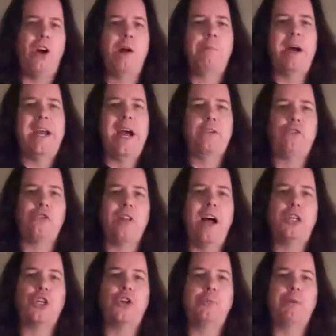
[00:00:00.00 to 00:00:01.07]
are my
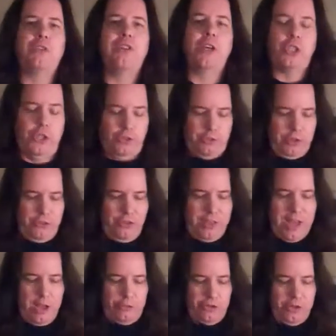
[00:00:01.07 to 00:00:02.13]
astrological predictions for
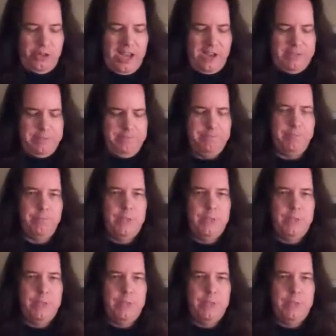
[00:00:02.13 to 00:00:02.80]
2011.